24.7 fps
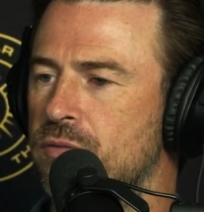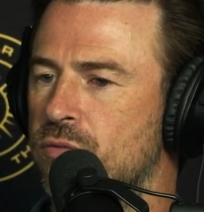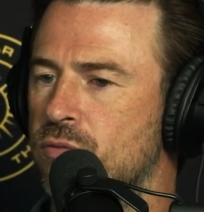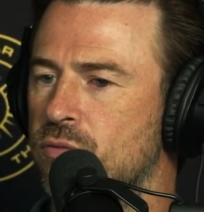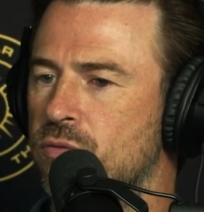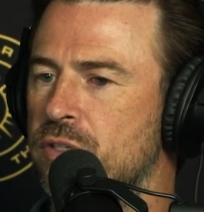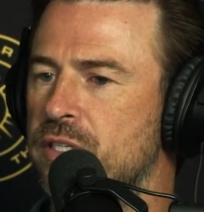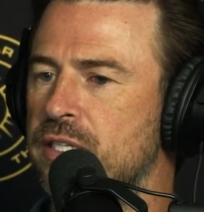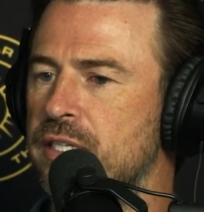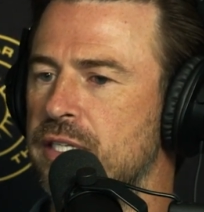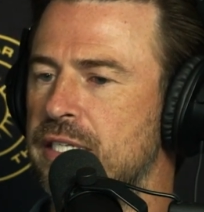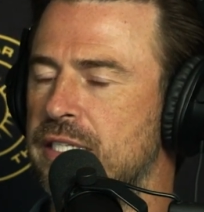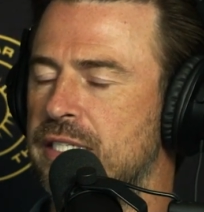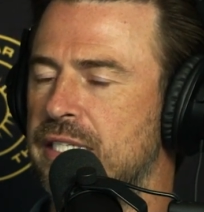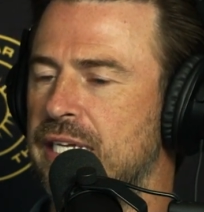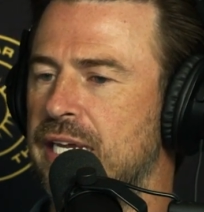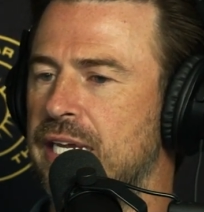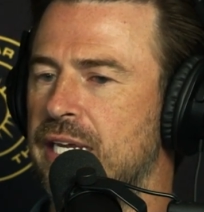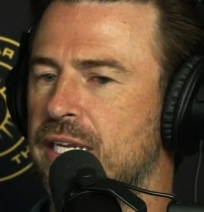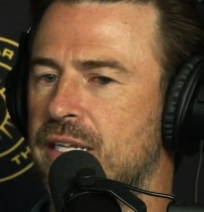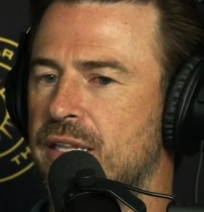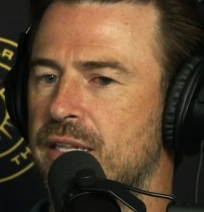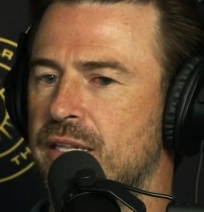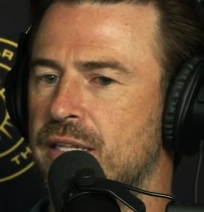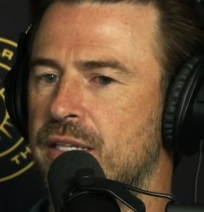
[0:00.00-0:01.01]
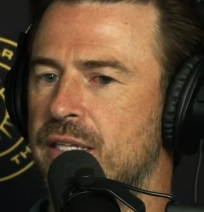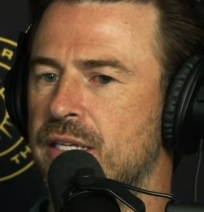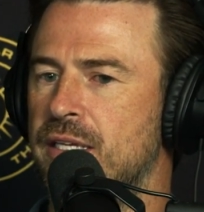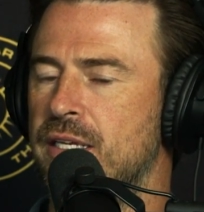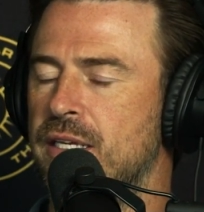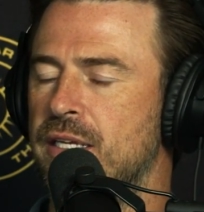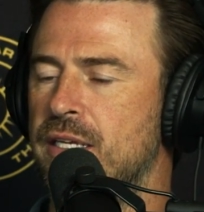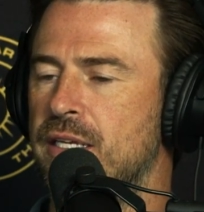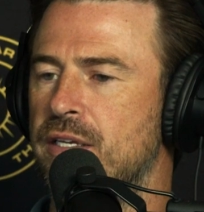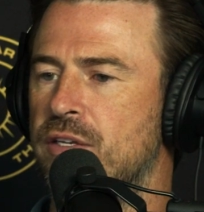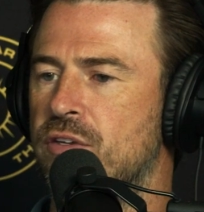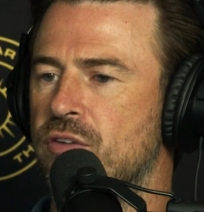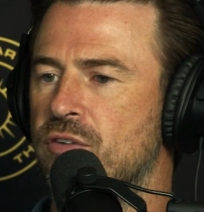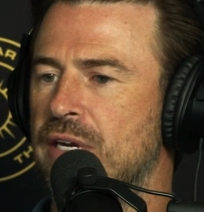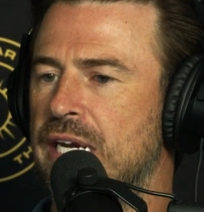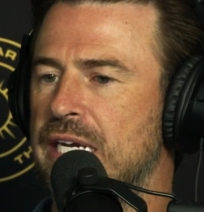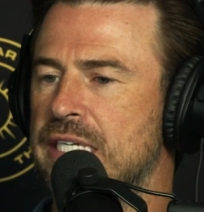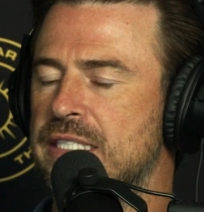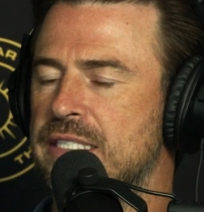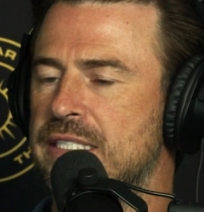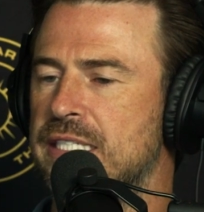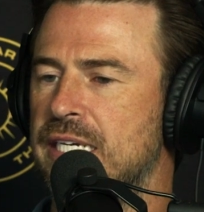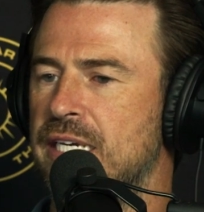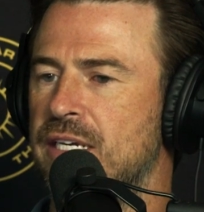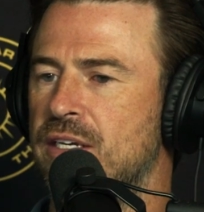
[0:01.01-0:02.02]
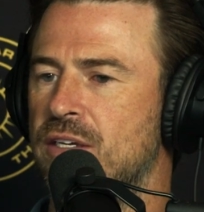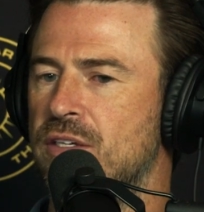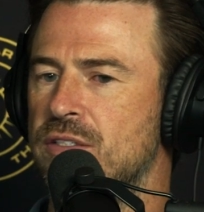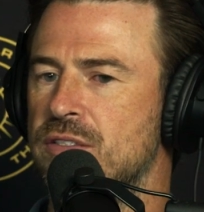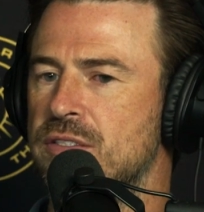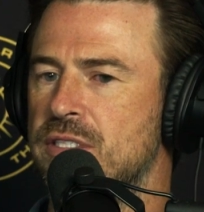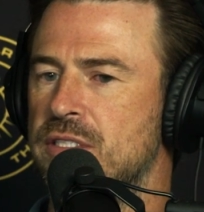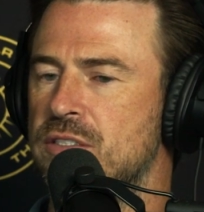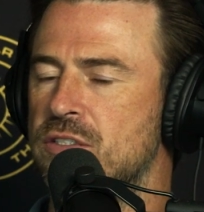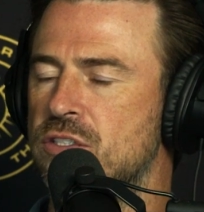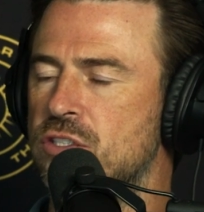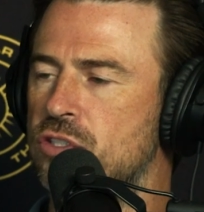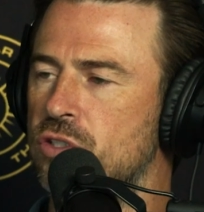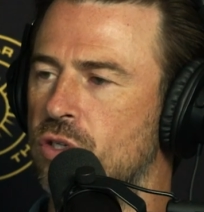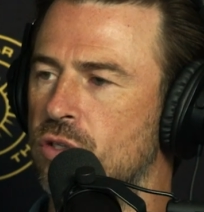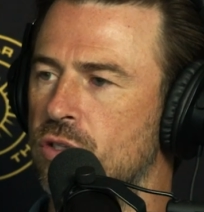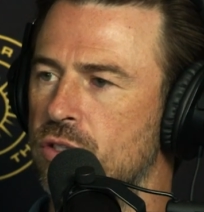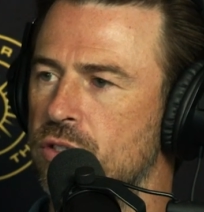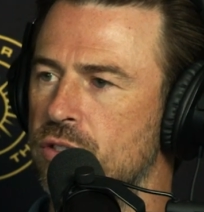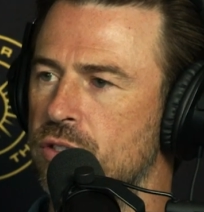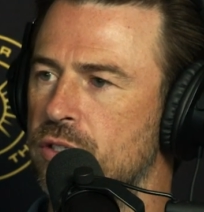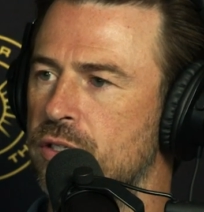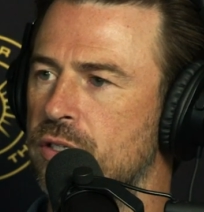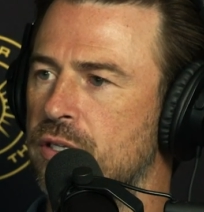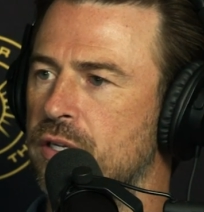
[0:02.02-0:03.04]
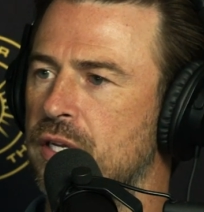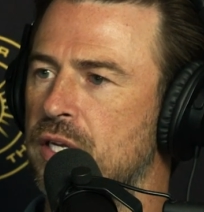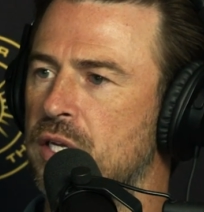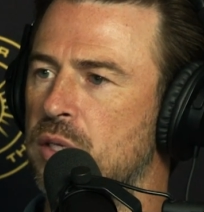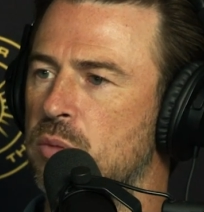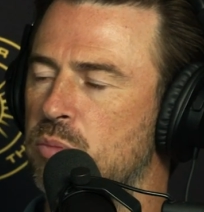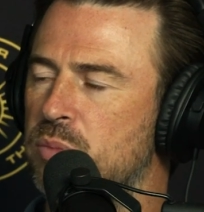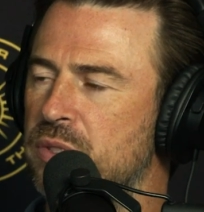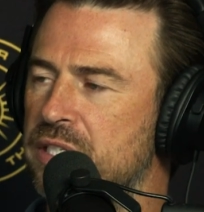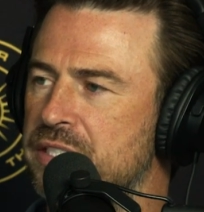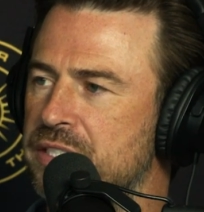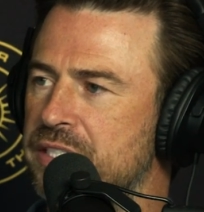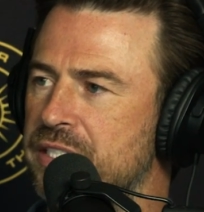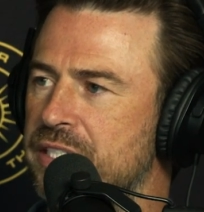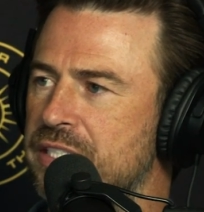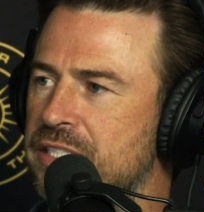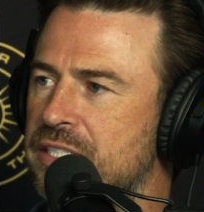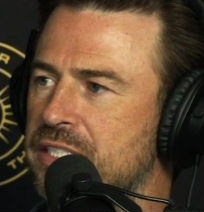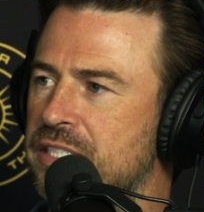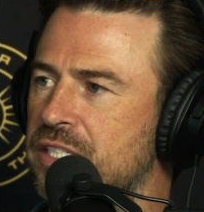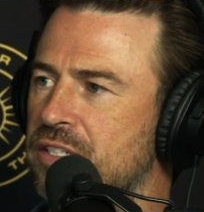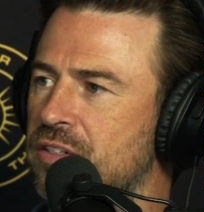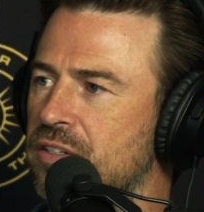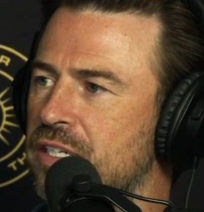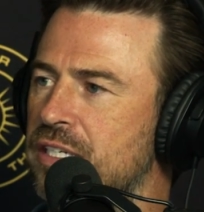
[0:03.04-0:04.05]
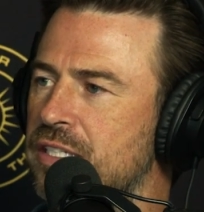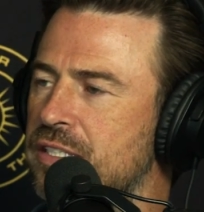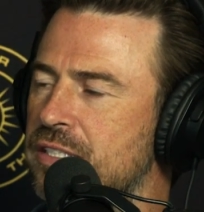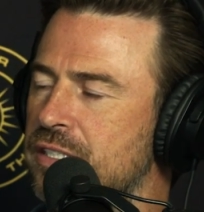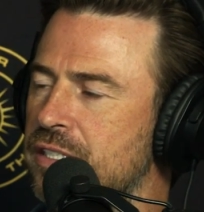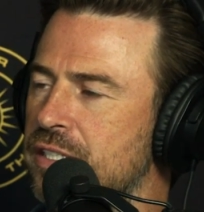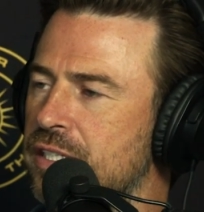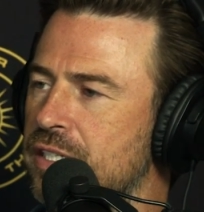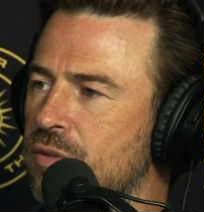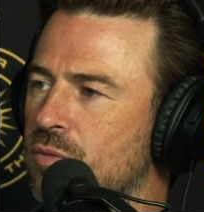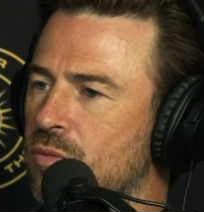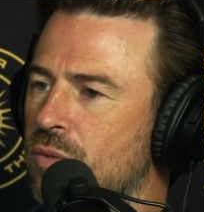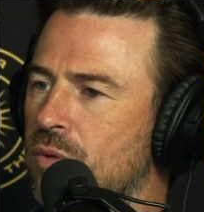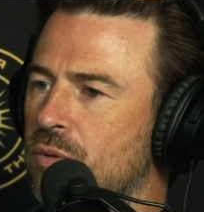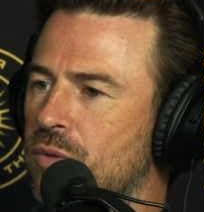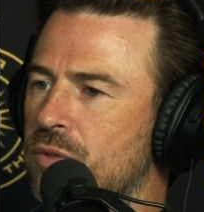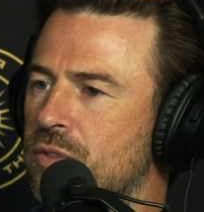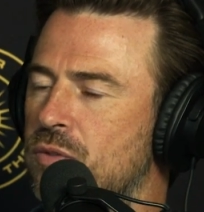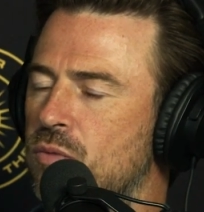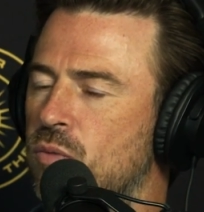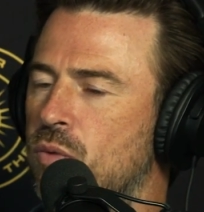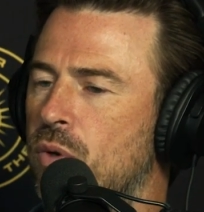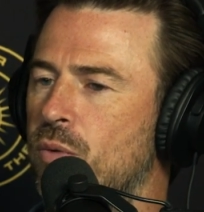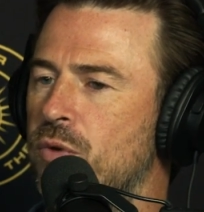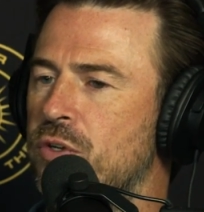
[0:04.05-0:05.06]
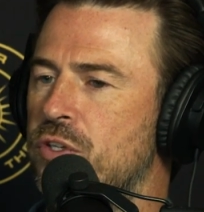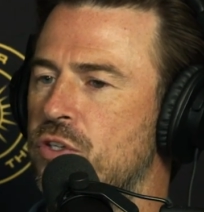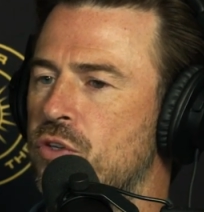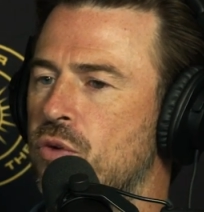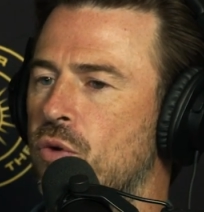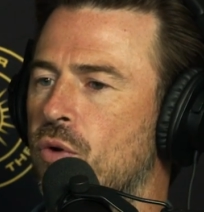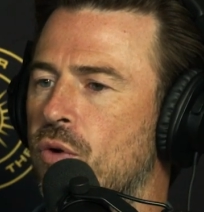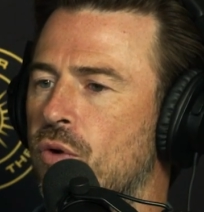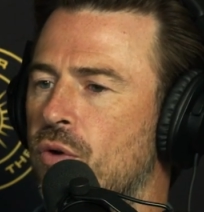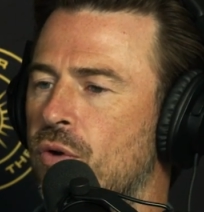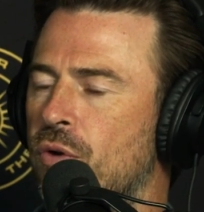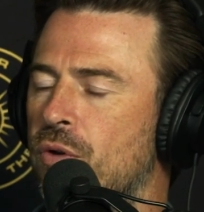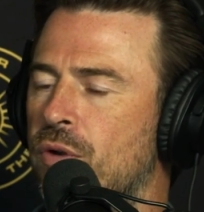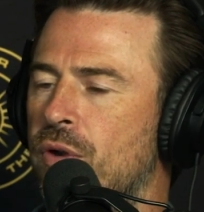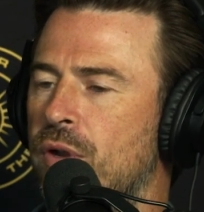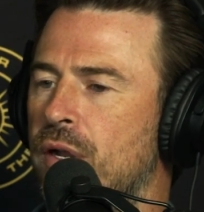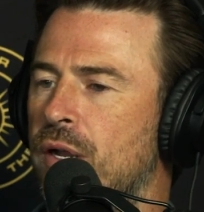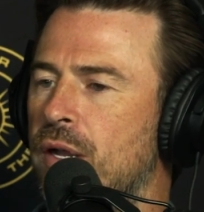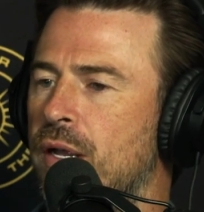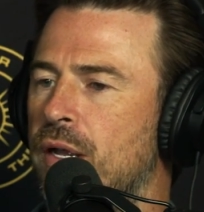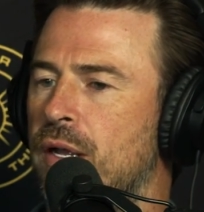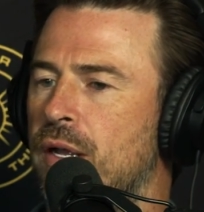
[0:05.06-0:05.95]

really take the direct sales and solar business seriously? What would your